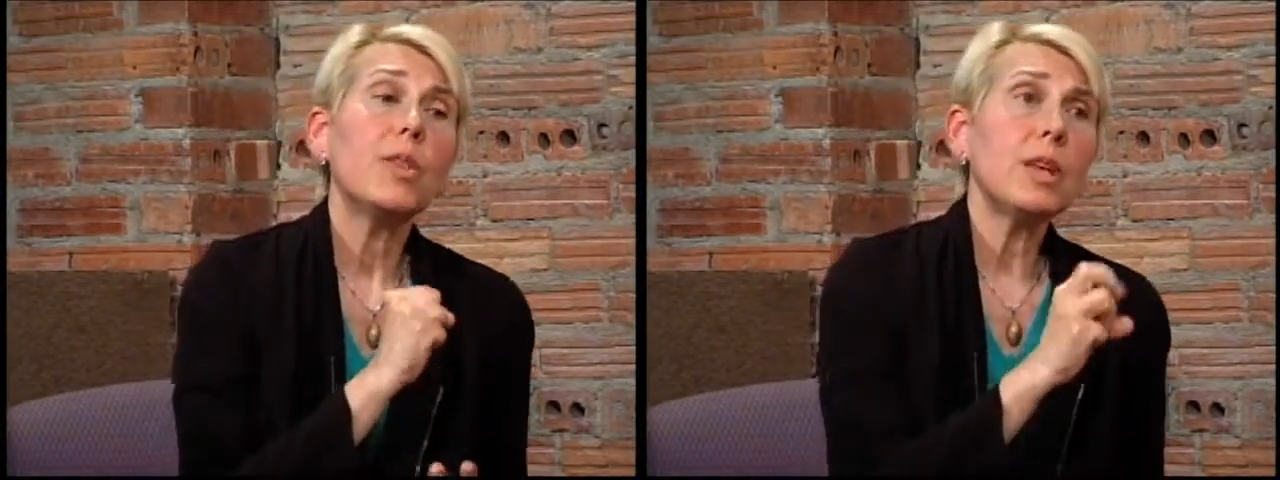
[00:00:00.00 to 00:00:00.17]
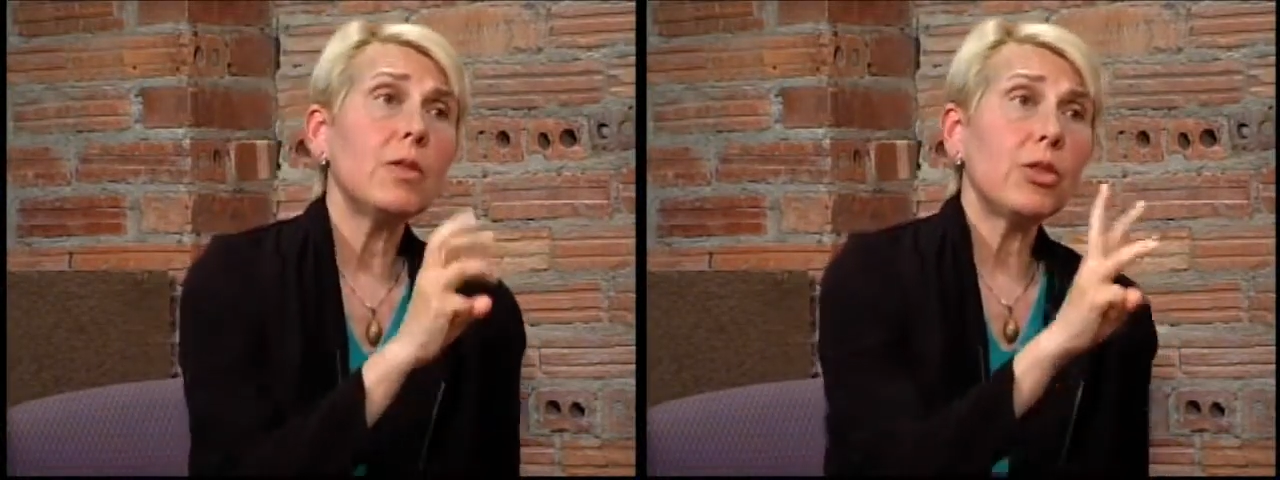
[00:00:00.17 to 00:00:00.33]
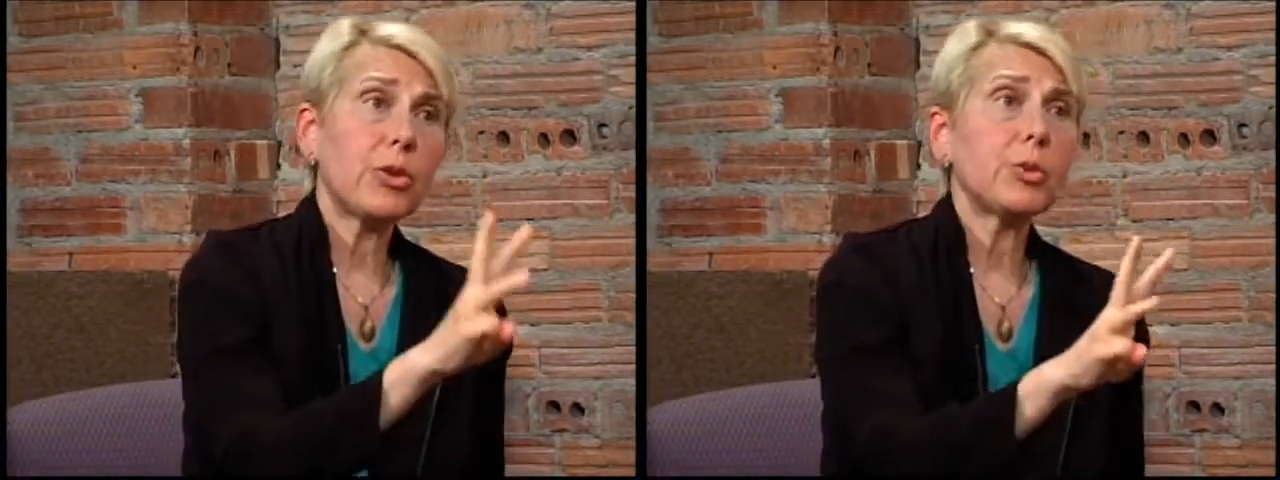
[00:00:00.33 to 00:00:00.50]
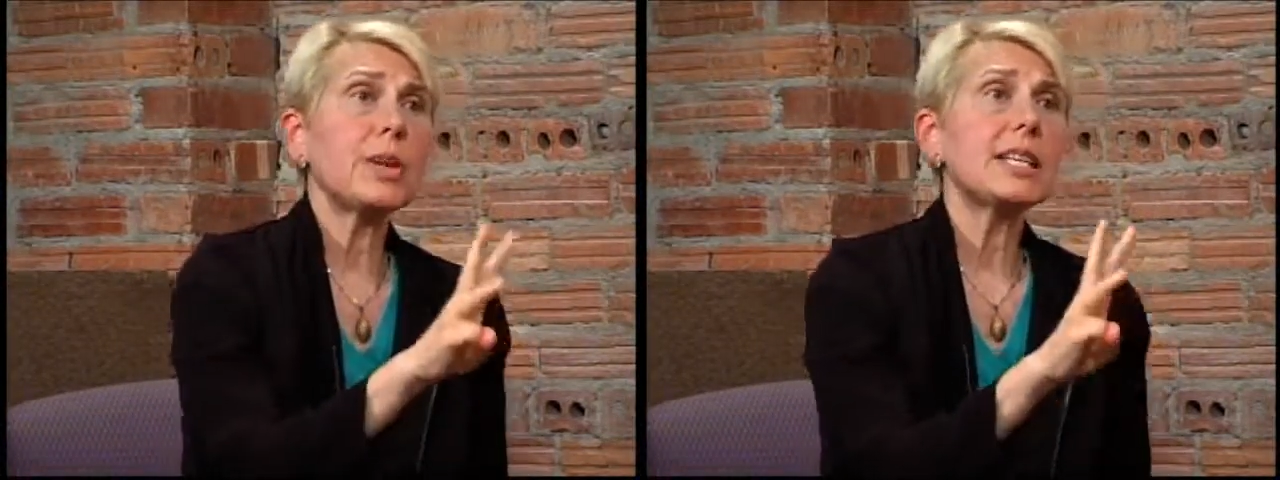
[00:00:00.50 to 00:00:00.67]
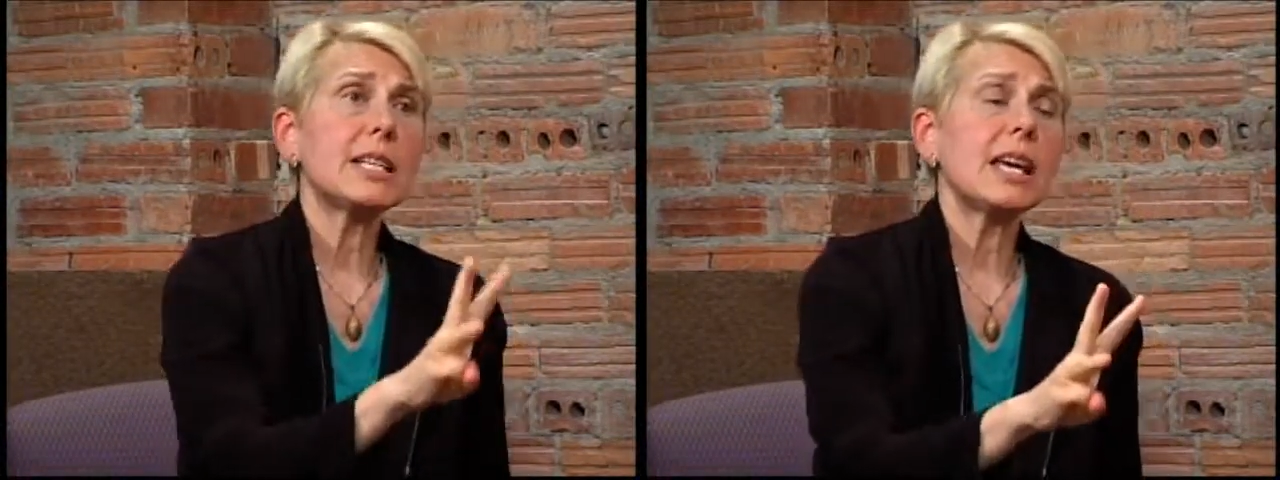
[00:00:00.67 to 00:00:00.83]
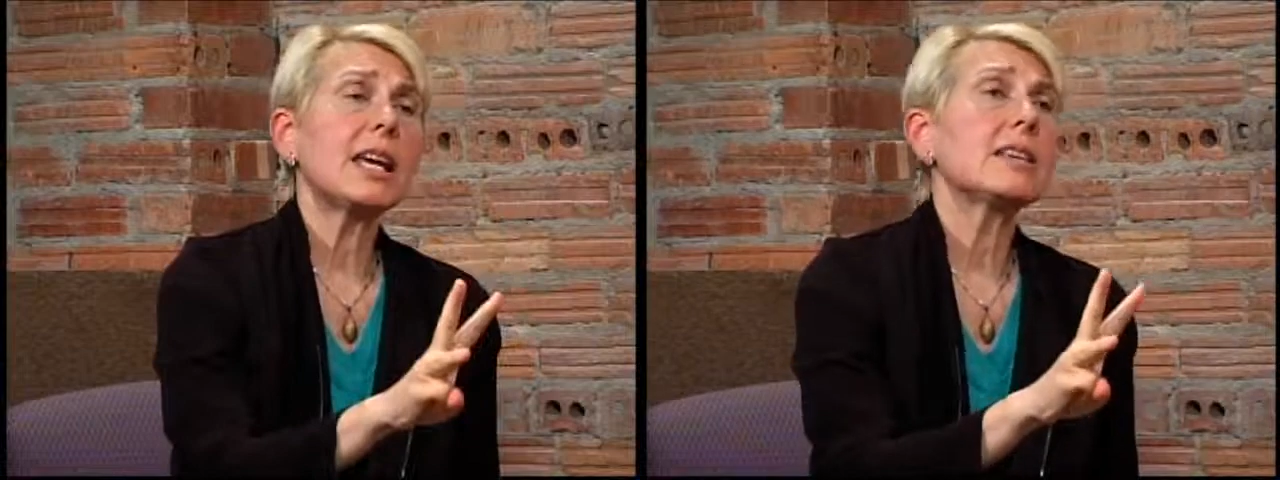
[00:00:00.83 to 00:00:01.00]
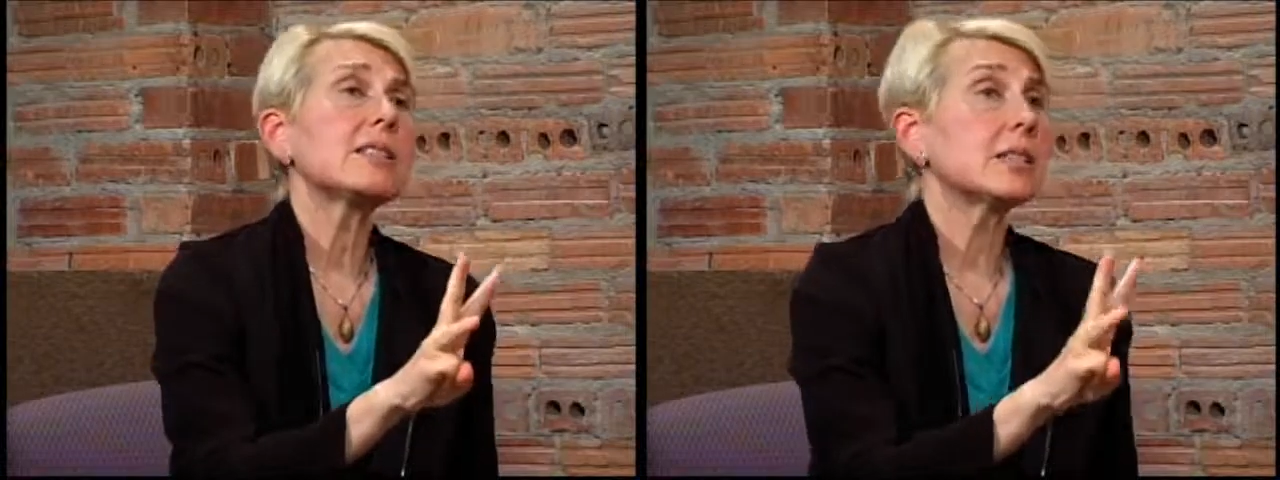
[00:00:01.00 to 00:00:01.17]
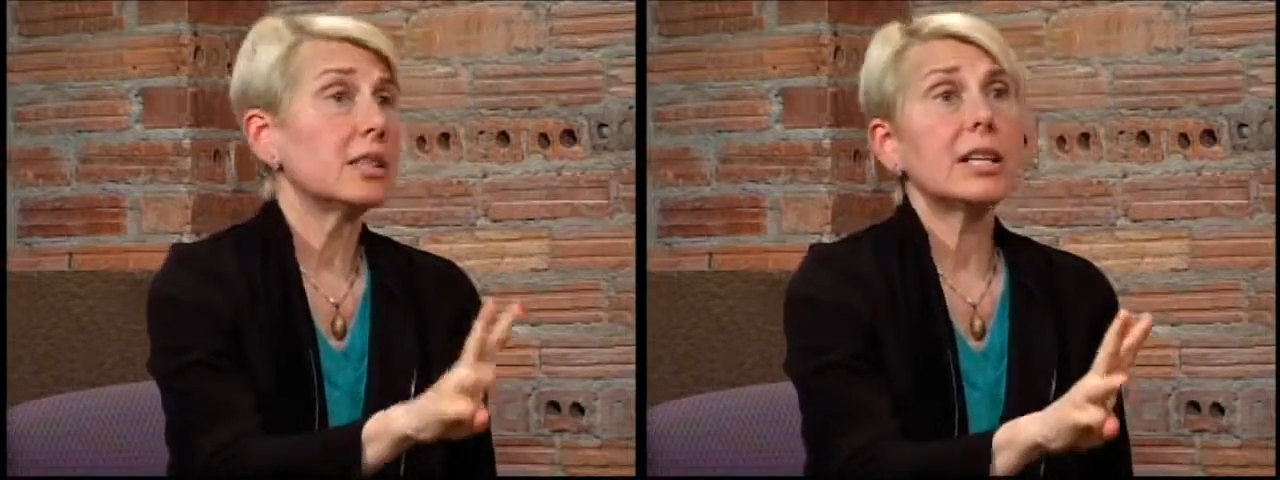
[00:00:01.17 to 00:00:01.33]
within 3 days,